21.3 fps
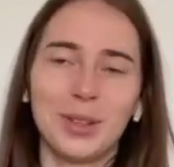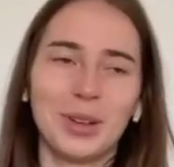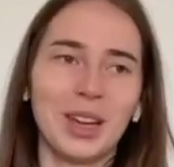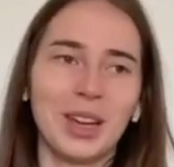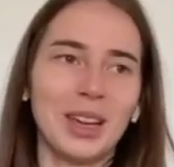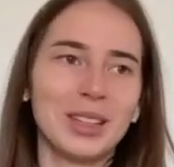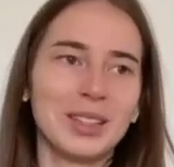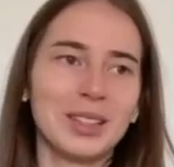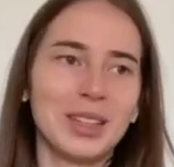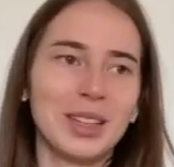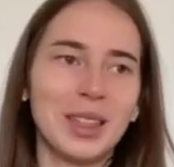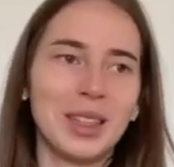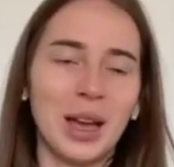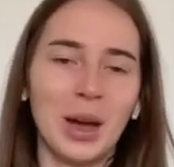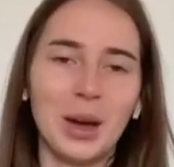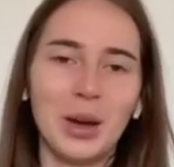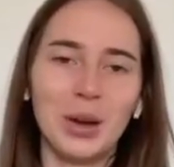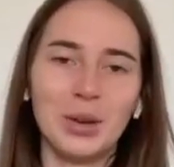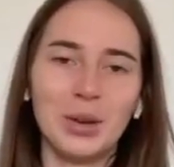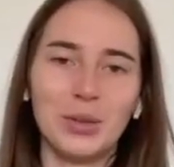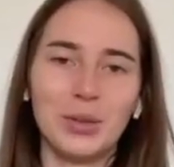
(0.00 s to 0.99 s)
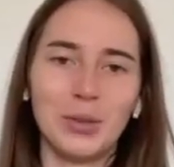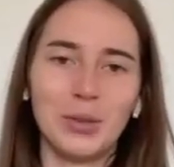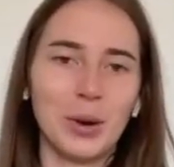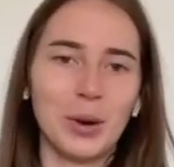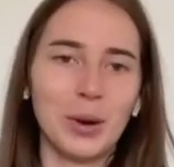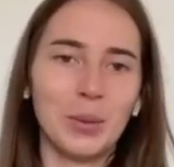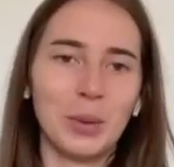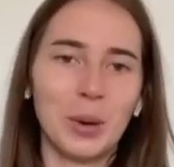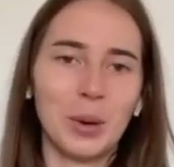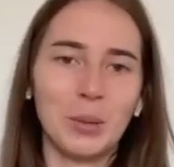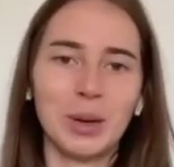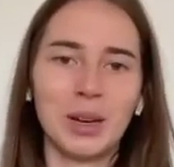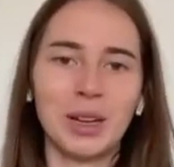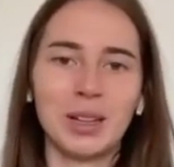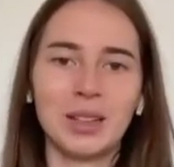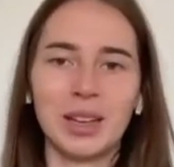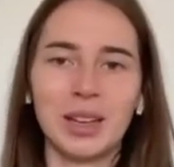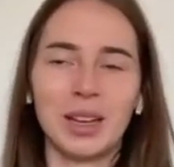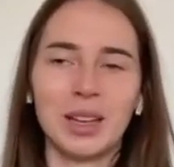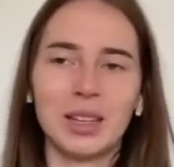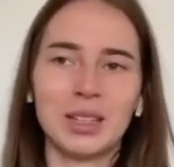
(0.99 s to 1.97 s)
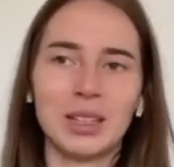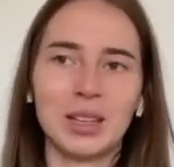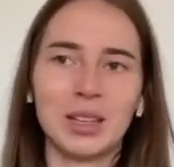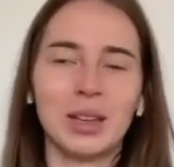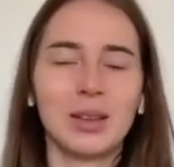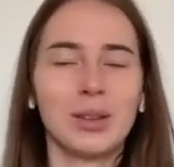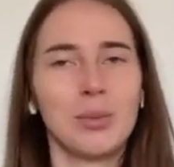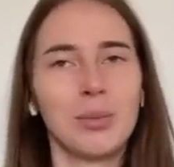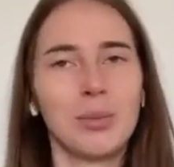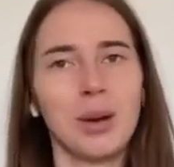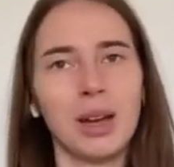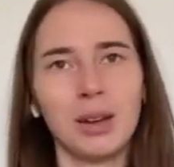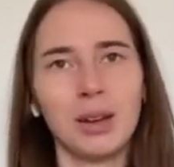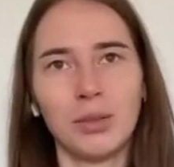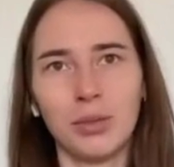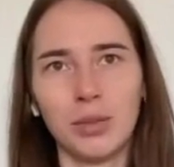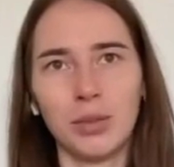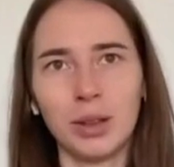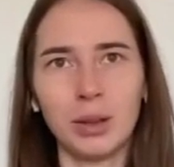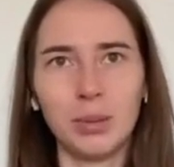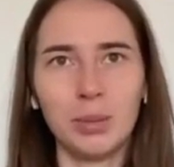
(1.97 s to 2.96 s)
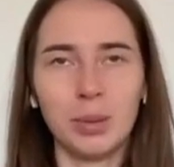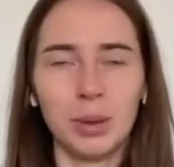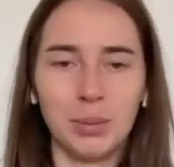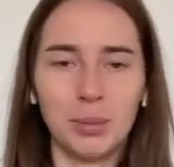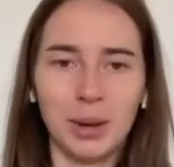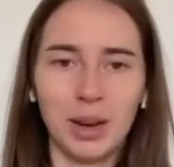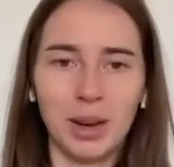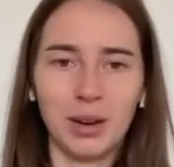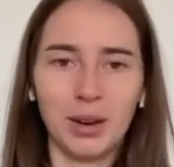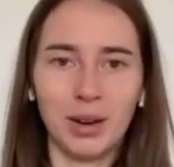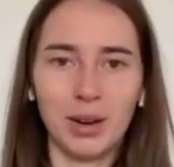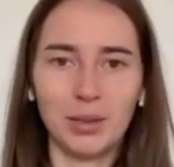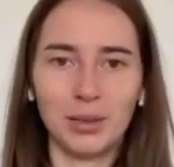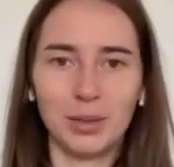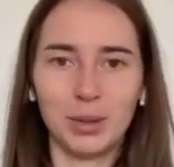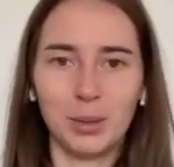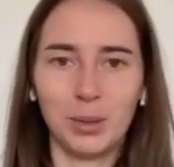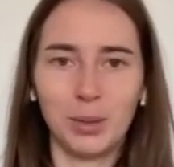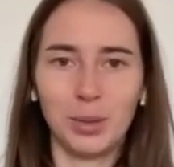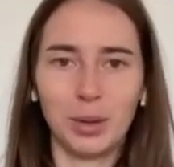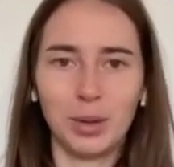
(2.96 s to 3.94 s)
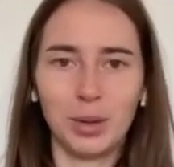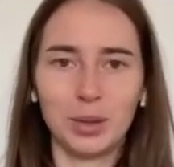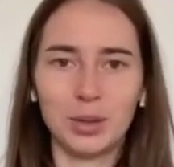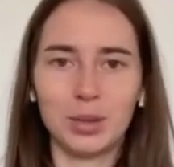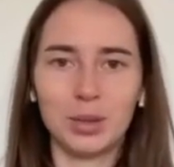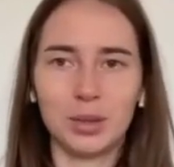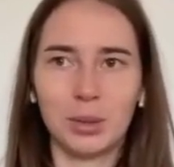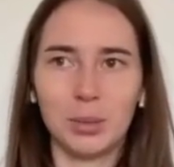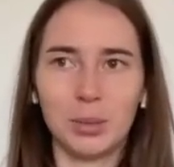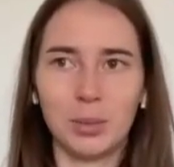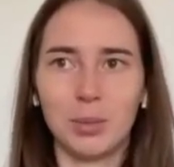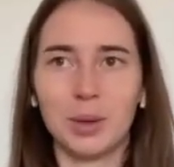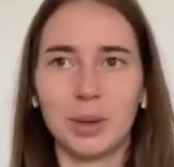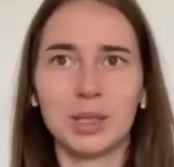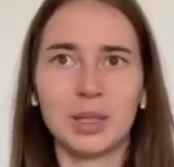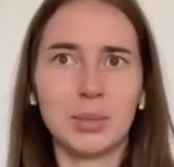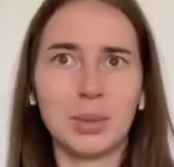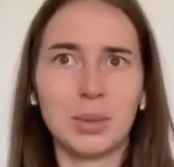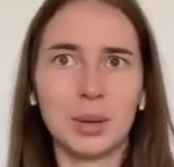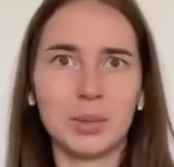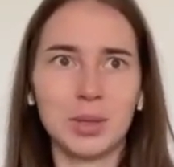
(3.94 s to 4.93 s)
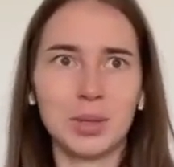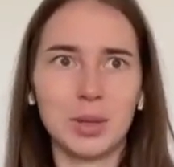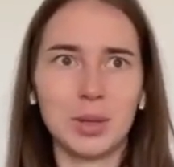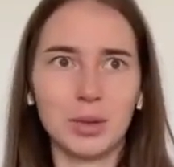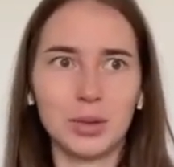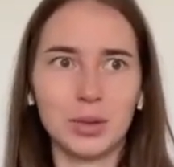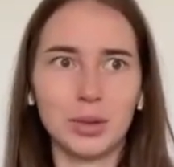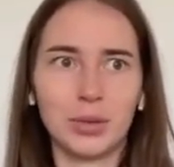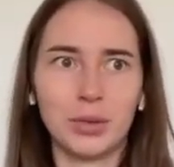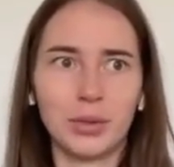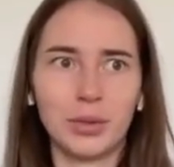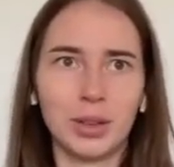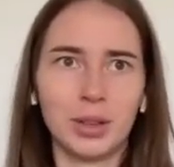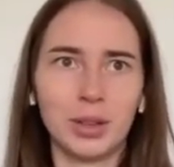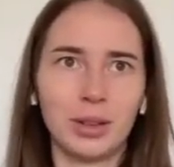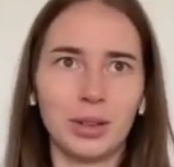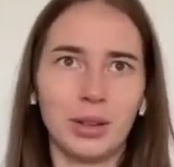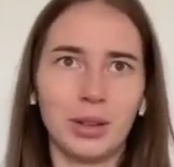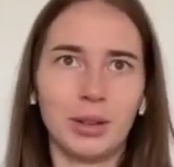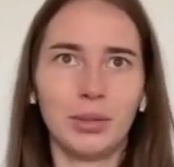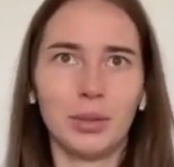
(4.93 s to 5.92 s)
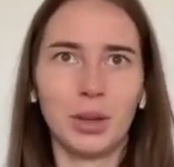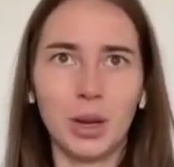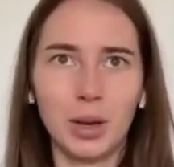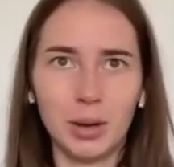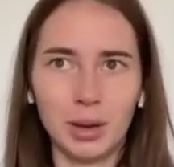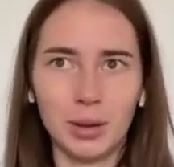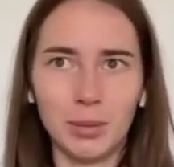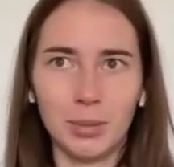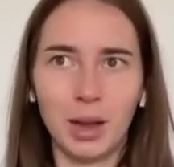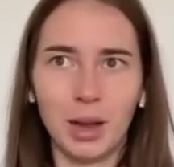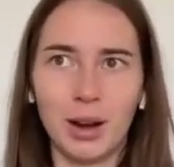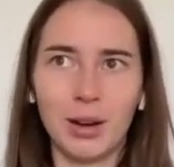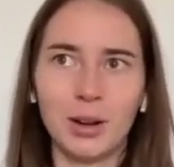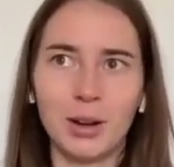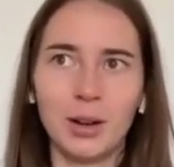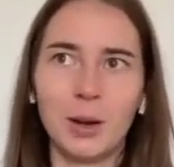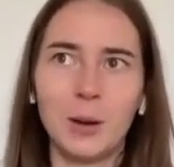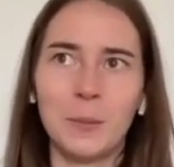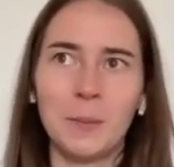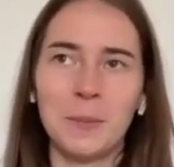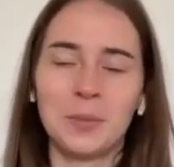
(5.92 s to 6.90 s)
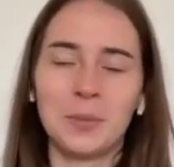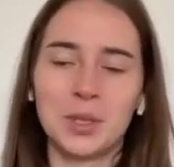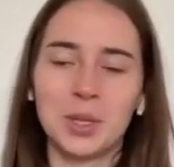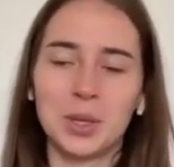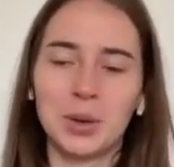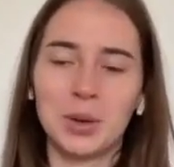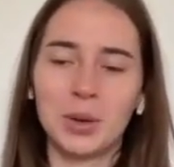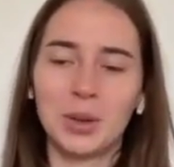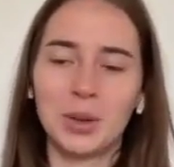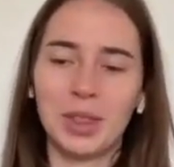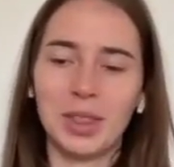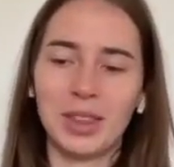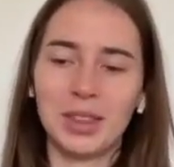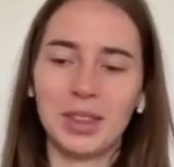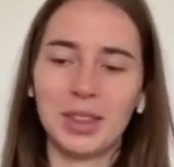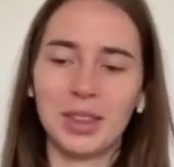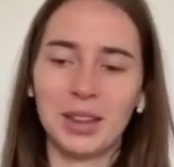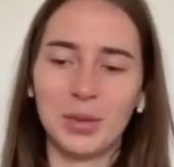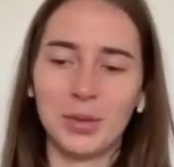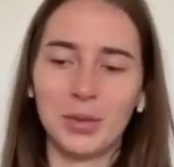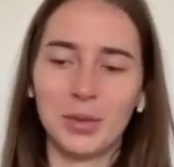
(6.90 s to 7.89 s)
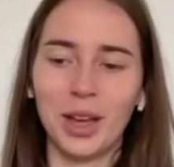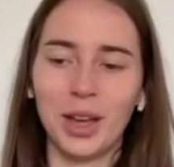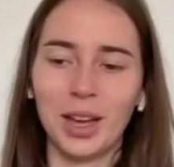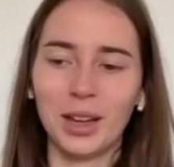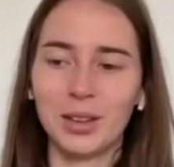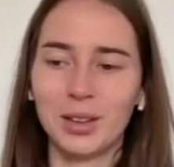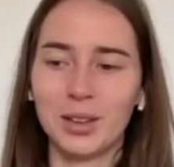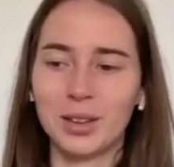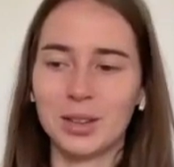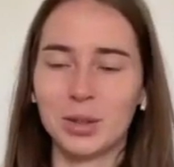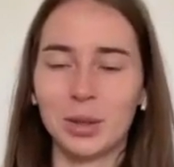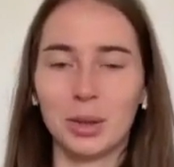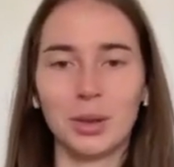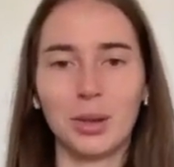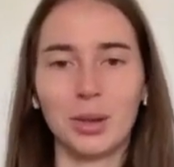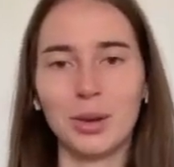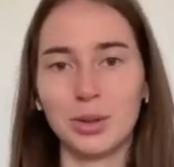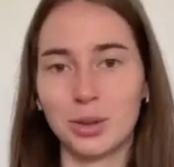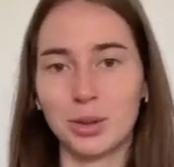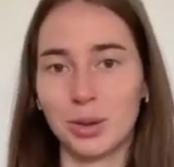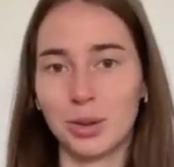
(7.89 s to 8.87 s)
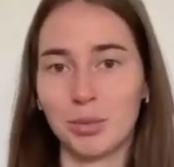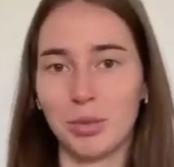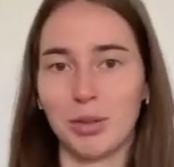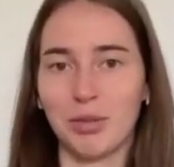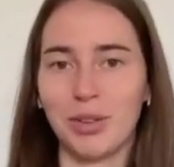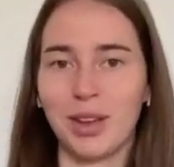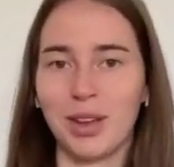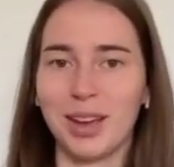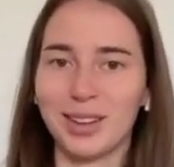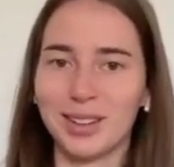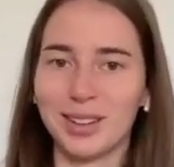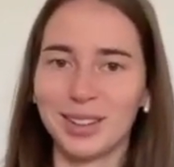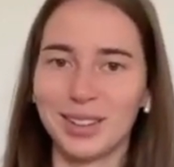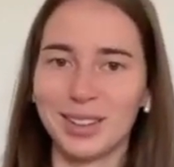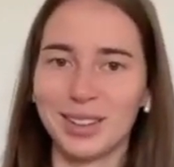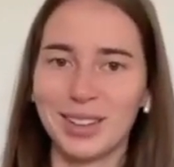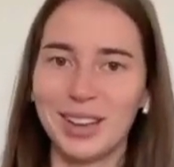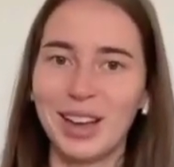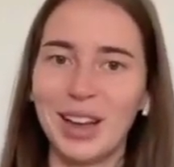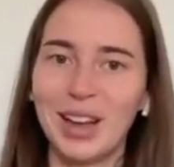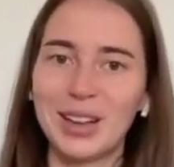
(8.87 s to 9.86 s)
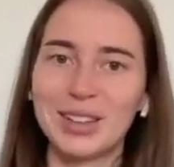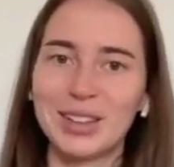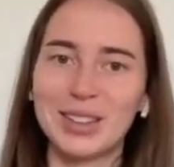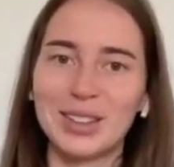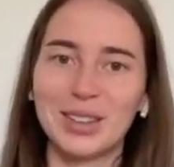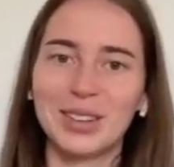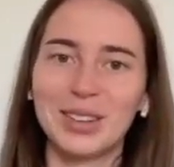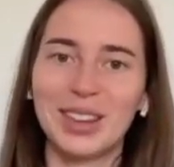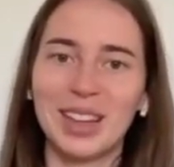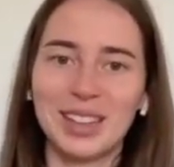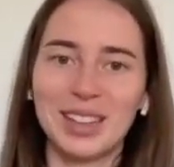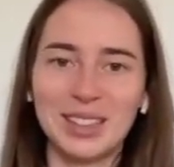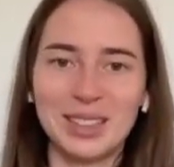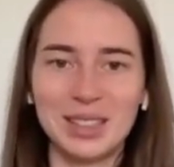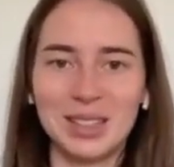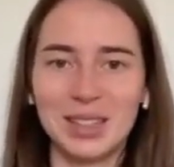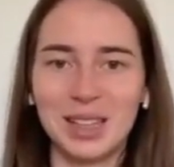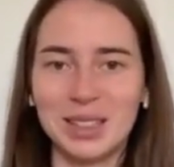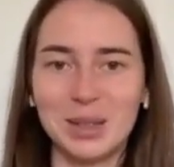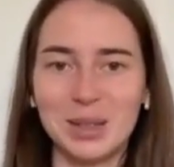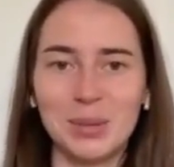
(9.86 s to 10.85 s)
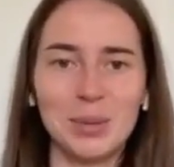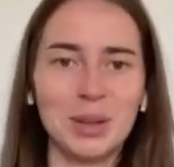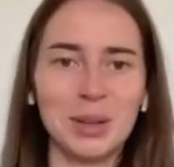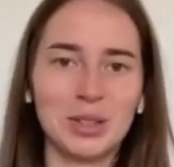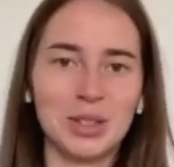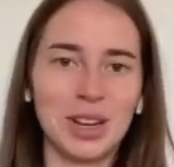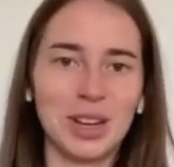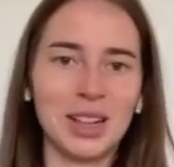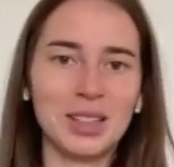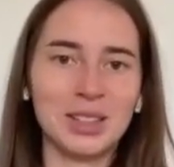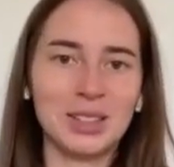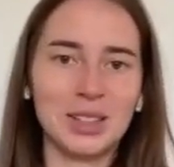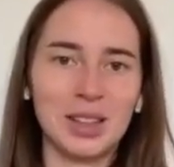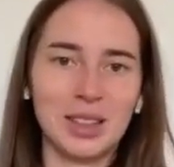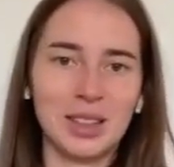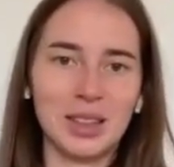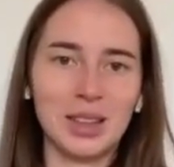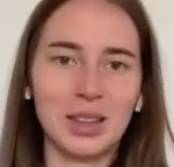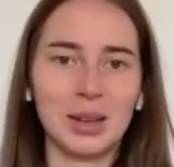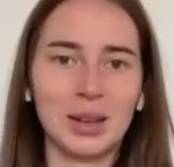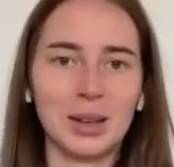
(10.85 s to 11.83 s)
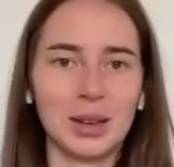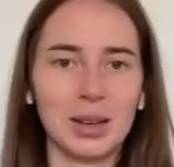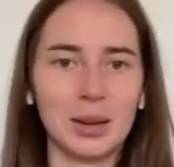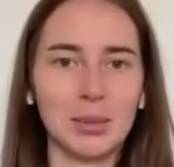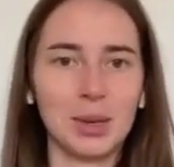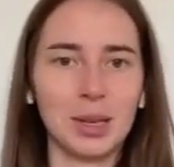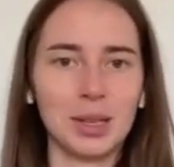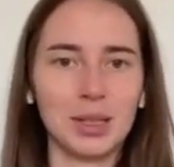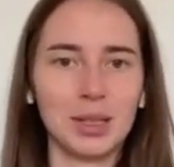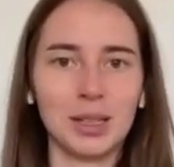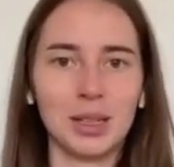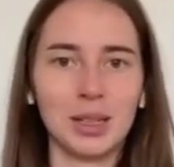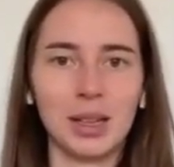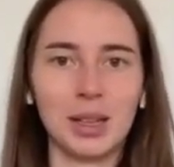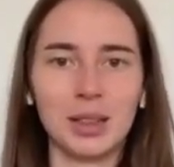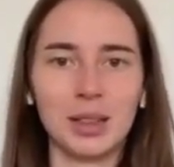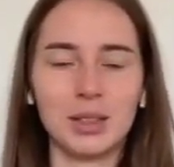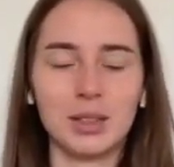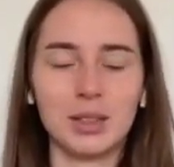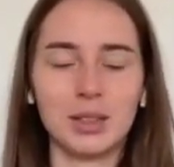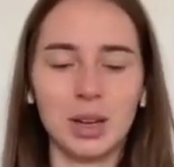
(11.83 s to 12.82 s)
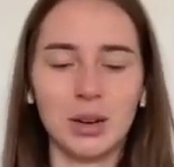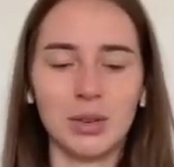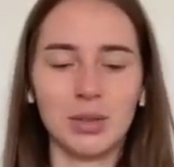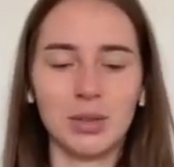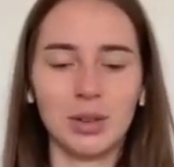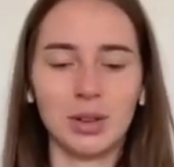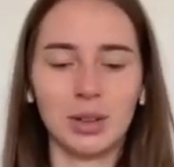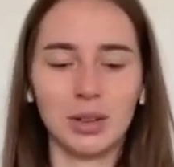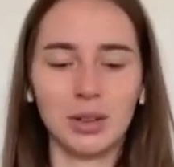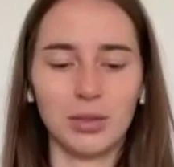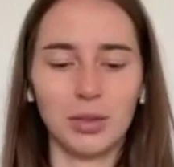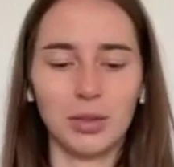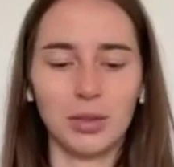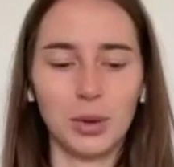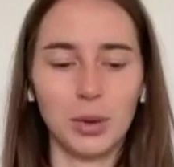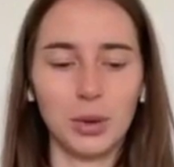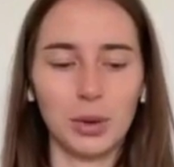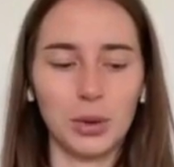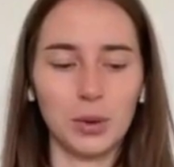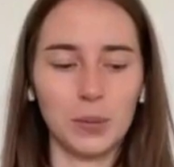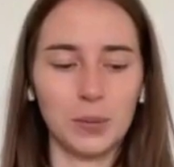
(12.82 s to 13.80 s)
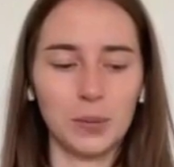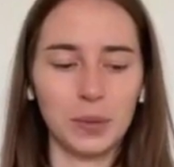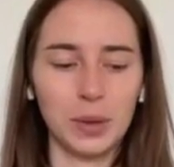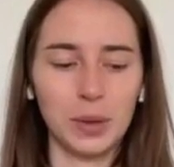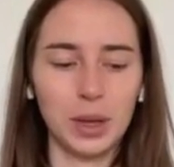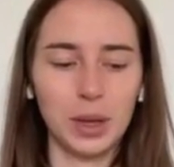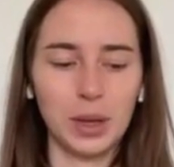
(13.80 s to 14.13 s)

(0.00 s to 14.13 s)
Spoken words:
okay, sit down for one meditation and you might feel a bit better afterwards, but sometimes you also feel not better. So the effect is a long-term effect. So that's a big challenge, I think, in mental health in general. If you